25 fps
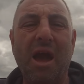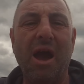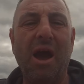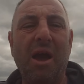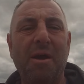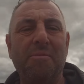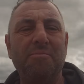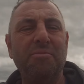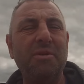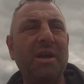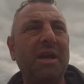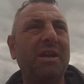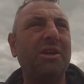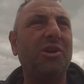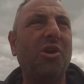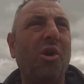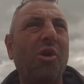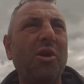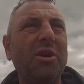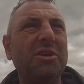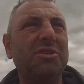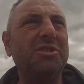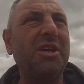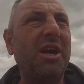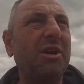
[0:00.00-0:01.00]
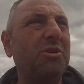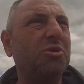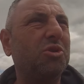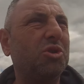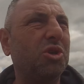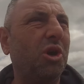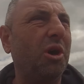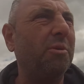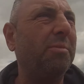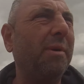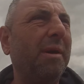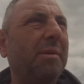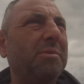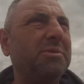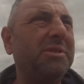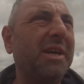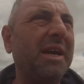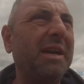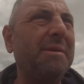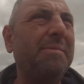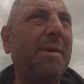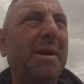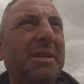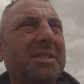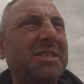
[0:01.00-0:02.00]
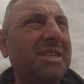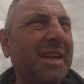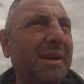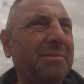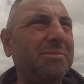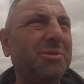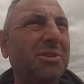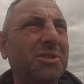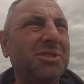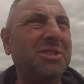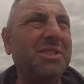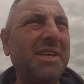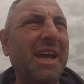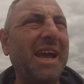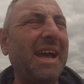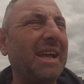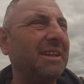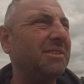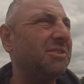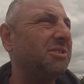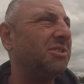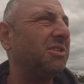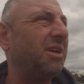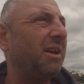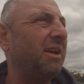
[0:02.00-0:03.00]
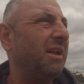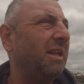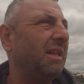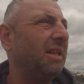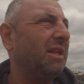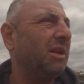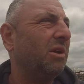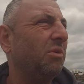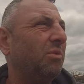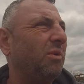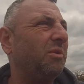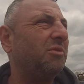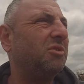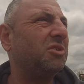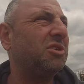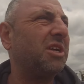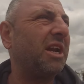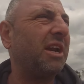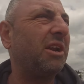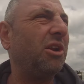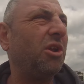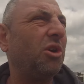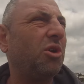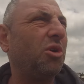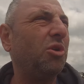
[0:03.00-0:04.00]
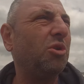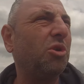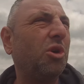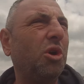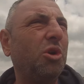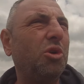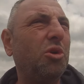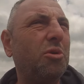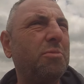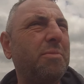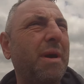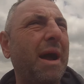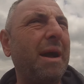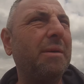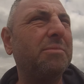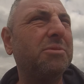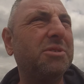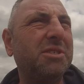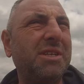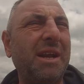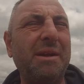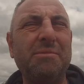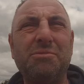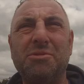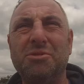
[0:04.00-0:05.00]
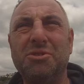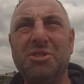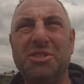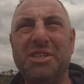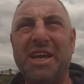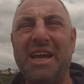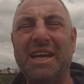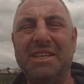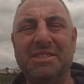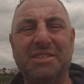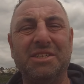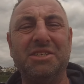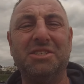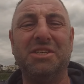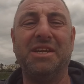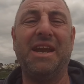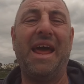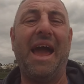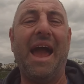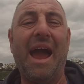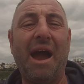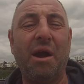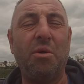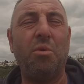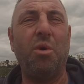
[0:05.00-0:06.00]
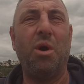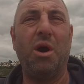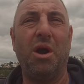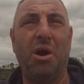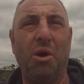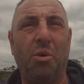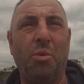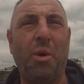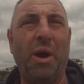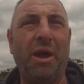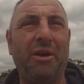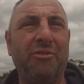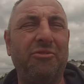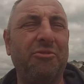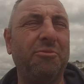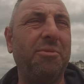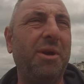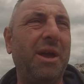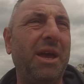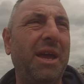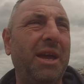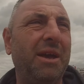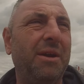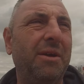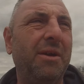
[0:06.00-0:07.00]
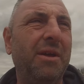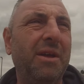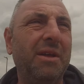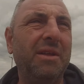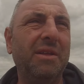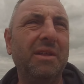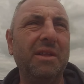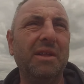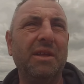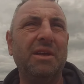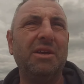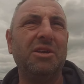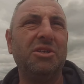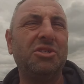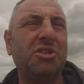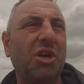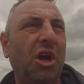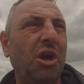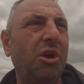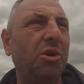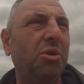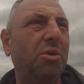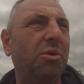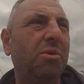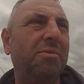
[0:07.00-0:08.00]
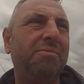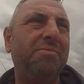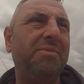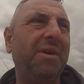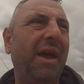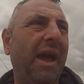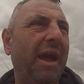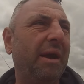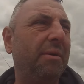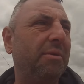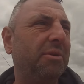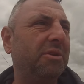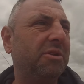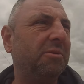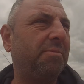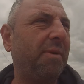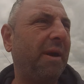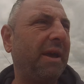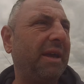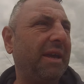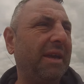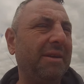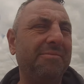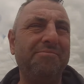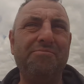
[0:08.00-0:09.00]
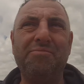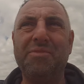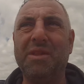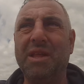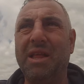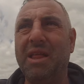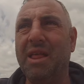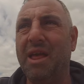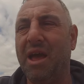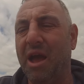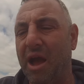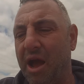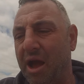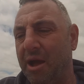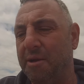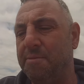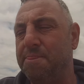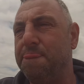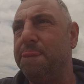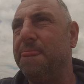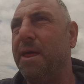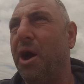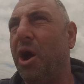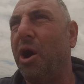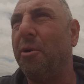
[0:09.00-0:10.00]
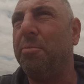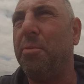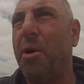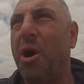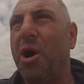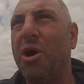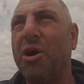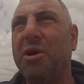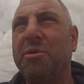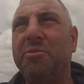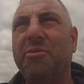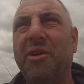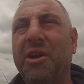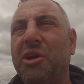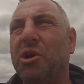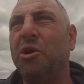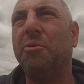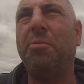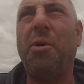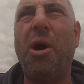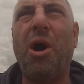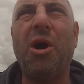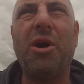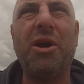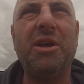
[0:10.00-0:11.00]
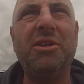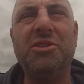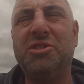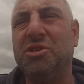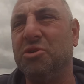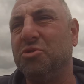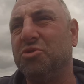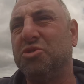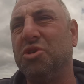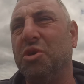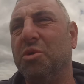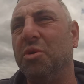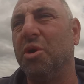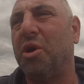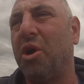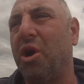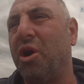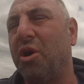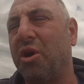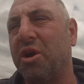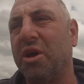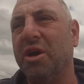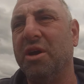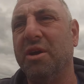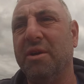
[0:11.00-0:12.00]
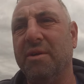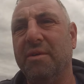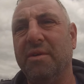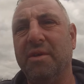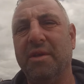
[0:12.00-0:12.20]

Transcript: Um, yeah, the guy in the tackle shop, he was saying about Slapton Sands. We've just had a look on Google Maps. Slapton Sands is an hour away from here. So yeah, we're debating. Um, our park, we've only got parking until two o'clock.